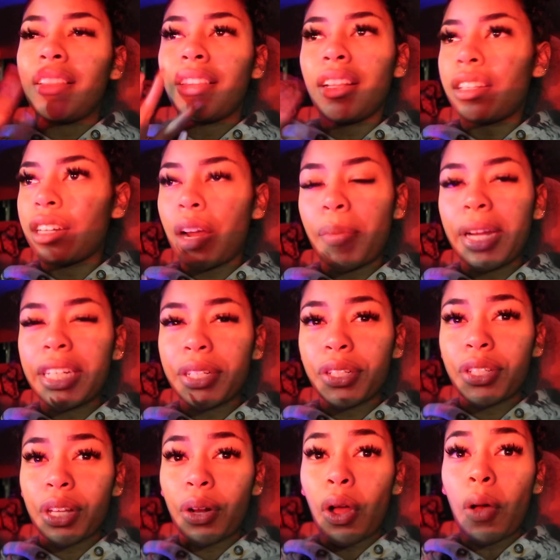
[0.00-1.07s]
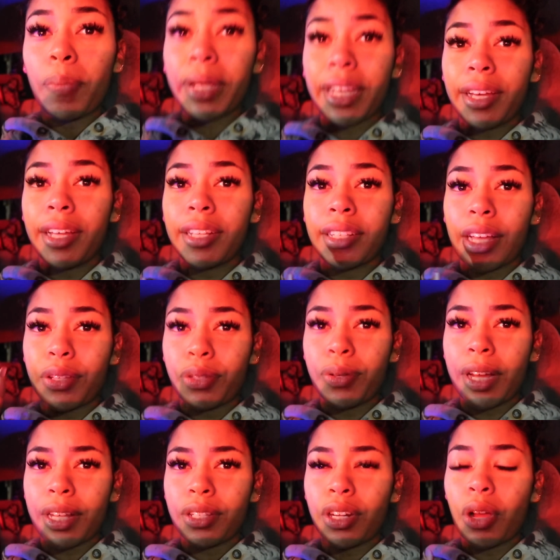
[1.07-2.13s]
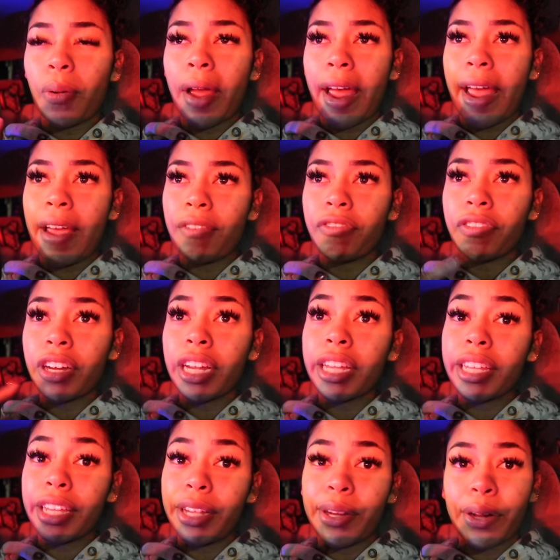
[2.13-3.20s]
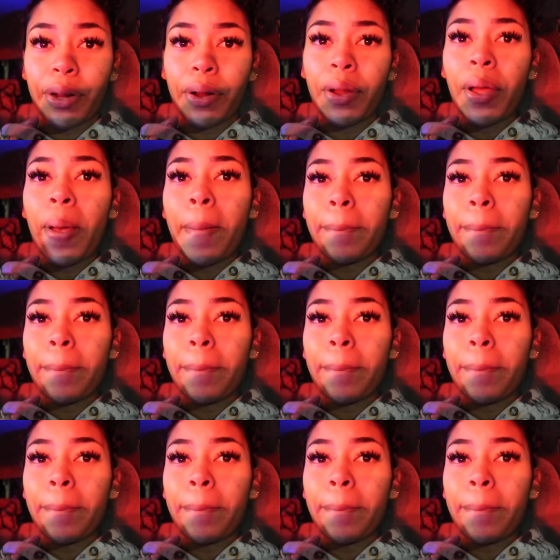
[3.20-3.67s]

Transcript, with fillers: that's not my intentions at all because as you guys know every year